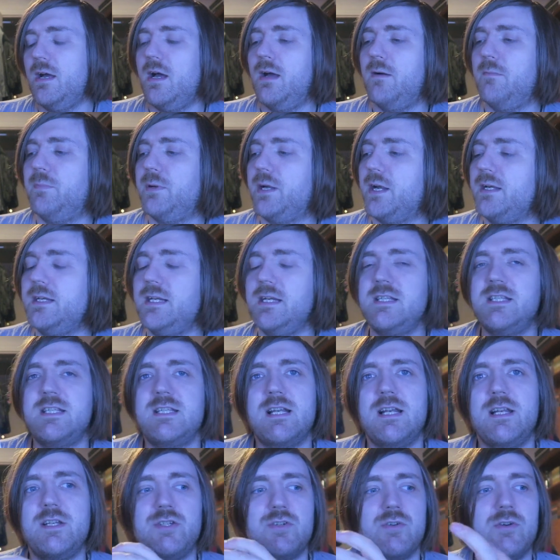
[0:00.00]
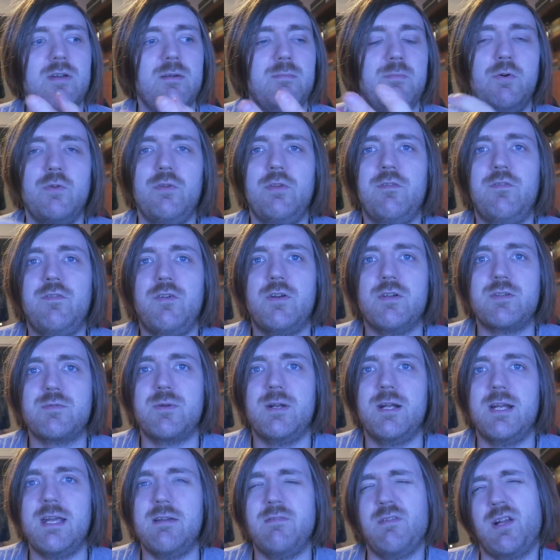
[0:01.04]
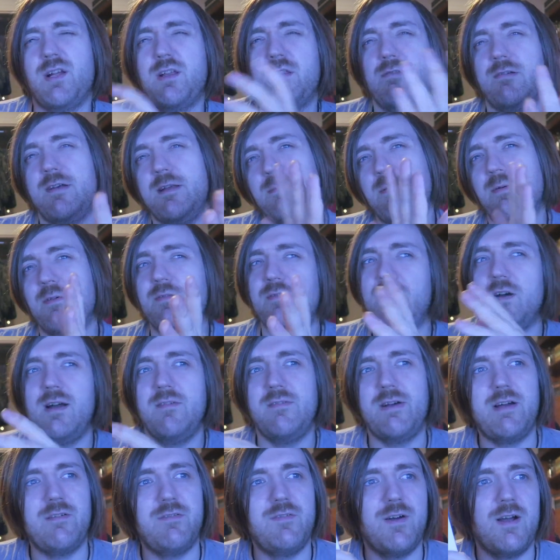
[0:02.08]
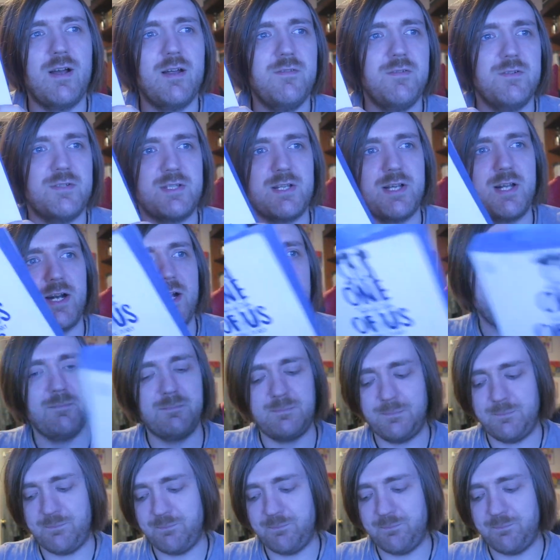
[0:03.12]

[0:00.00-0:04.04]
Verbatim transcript: um, but I did still enjoy it more than the first one I gave it like 3.5 out of 5 is that right?